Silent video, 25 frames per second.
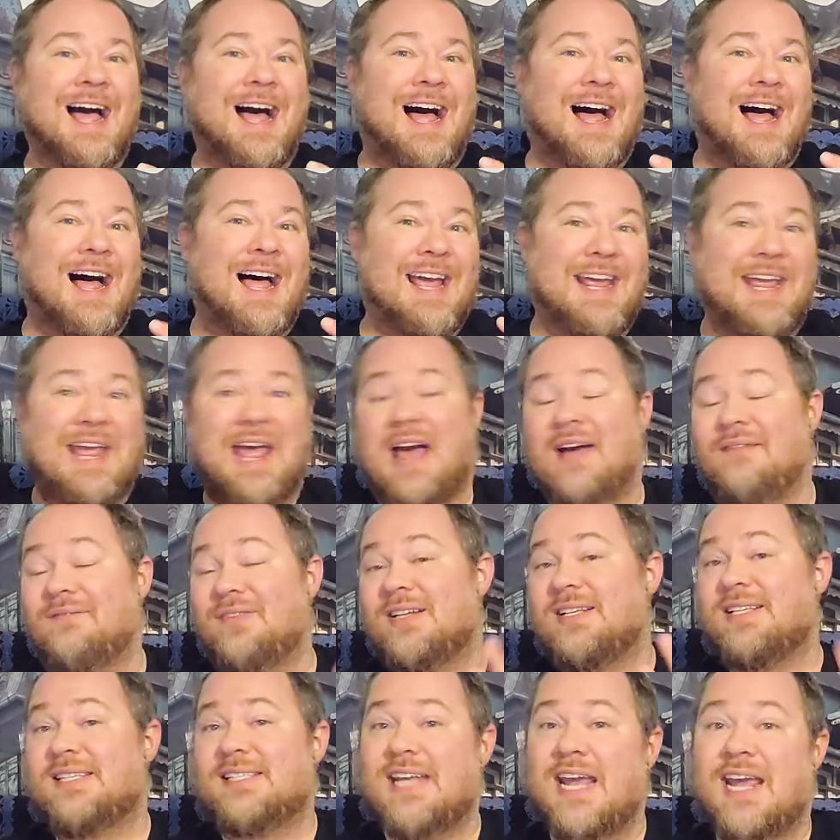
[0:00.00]
I
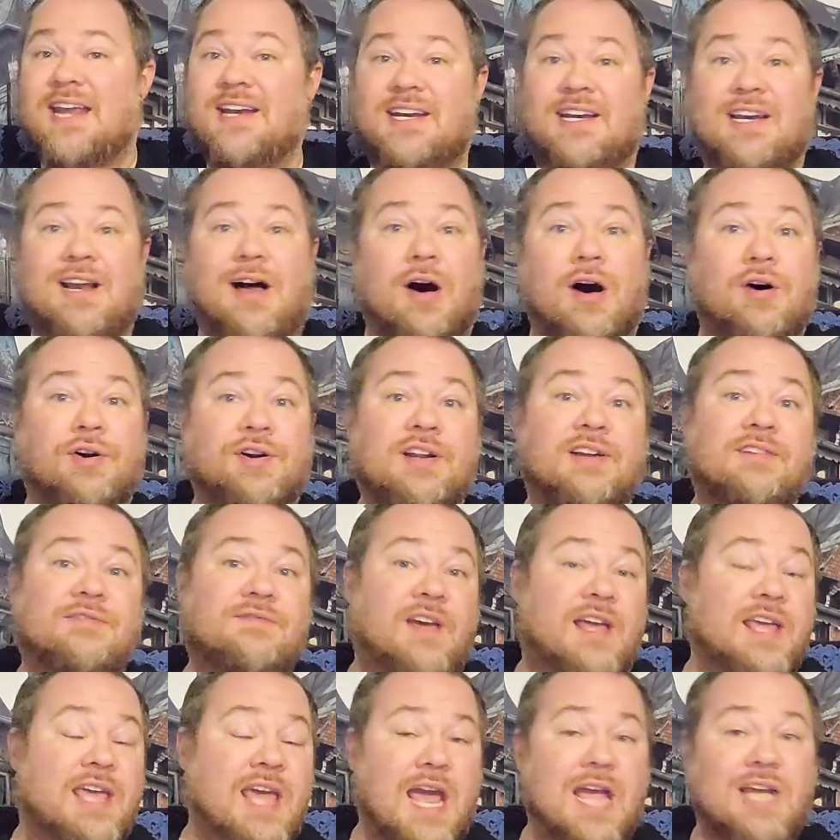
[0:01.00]
haven't stayed in a haunted
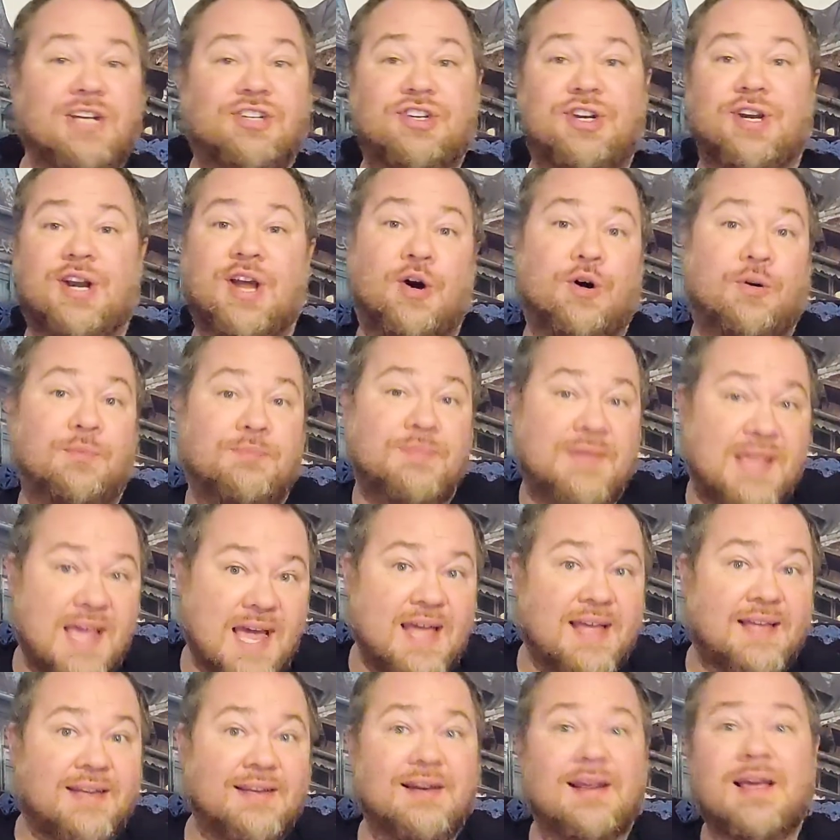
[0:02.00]
vacation home
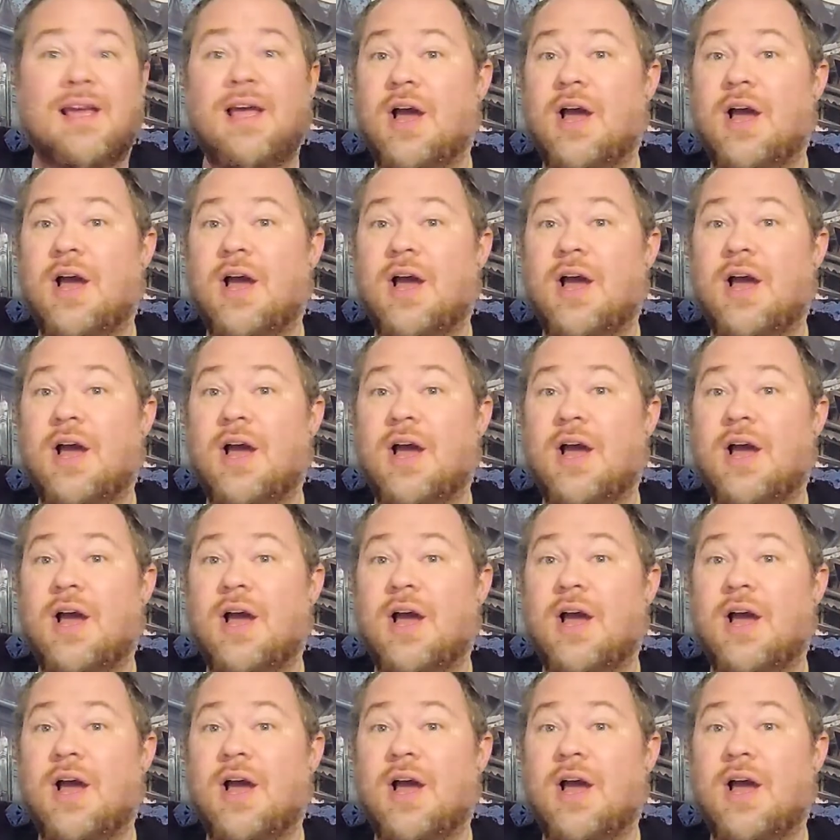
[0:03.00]
yet.